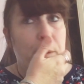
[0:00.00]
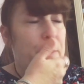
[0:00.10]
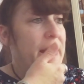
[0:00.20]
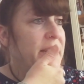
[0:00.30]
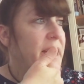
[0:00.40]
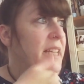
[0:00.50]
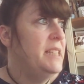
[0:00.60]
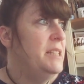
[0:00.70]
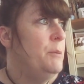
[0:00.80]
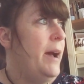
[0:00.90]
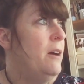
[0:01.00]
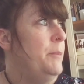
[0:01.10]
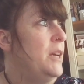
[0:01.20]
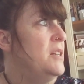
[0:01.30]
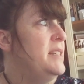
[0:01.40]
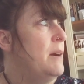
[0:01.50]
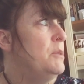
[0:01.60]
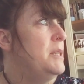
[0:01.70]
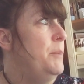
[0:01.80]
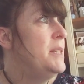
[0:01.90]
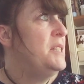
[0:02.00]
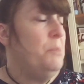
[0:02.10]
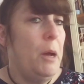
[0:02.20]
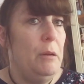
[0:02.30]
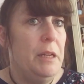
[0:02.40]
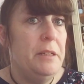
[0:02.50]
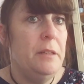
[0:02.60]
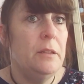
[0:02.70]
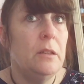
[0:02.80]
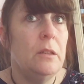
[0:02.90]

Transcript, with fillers: my appendix as well because that was a bit swollen.